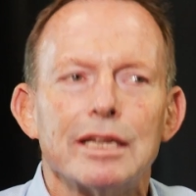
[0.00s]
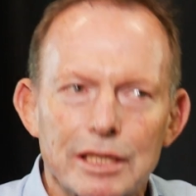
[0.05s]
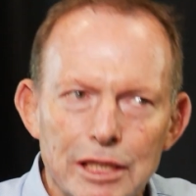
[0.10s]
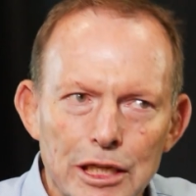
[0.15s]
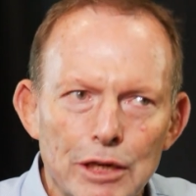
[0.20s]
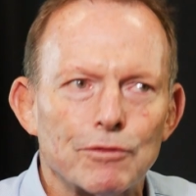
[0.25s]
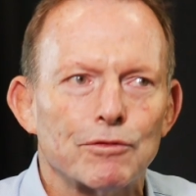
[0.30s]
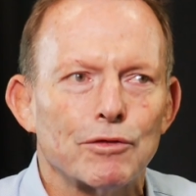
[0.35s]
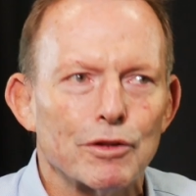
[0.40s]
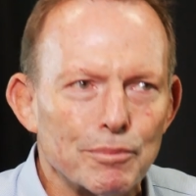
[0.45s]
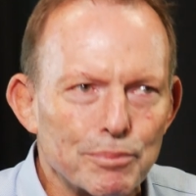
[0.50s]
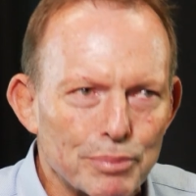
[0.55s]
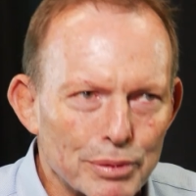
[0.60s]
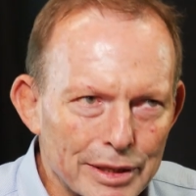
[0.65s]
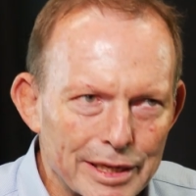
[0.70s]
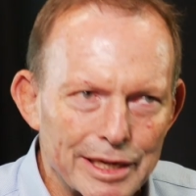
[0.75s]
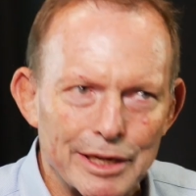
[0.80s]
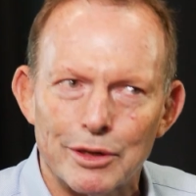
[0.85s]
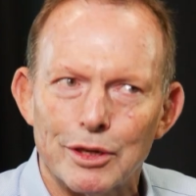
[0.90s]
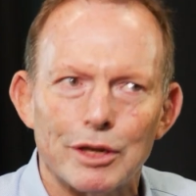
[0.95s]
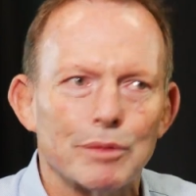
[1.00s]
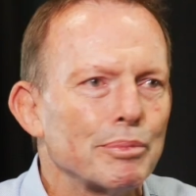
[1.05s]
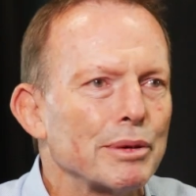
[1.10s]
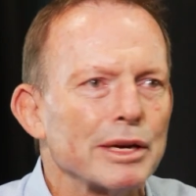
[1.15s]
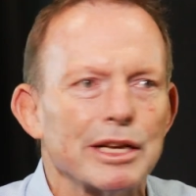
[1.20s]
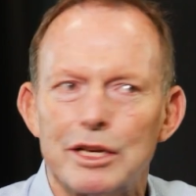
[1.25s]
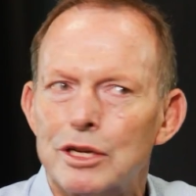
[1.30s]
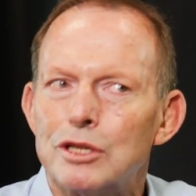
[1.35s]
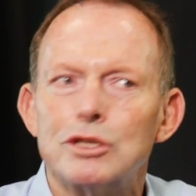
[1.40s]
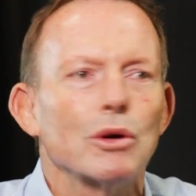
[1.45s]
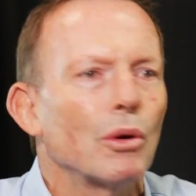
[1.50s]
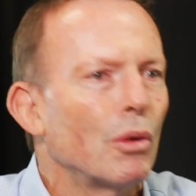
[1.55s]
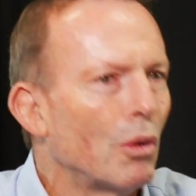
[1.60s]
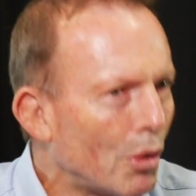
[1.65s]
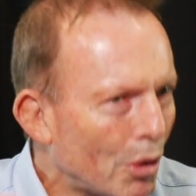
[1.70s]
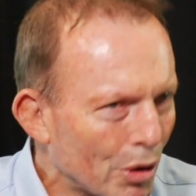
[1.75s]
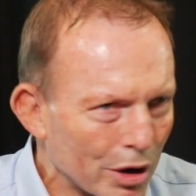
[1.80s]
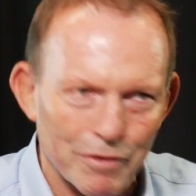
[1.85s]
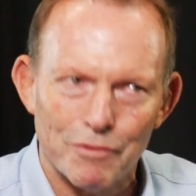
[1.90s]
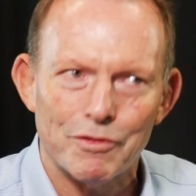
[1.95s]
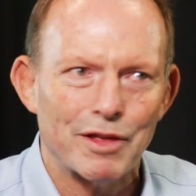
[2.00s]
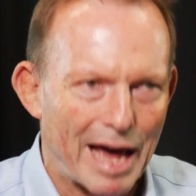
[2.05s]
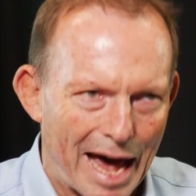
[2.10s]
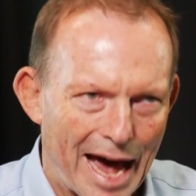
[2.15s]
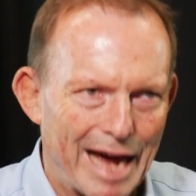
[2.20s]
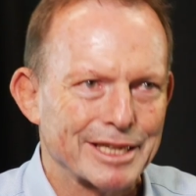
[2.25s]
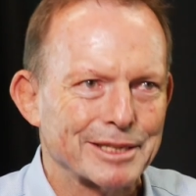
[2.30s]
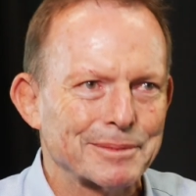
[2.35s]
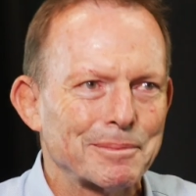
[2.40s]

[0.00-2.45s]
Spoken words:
different political opinions, all of that.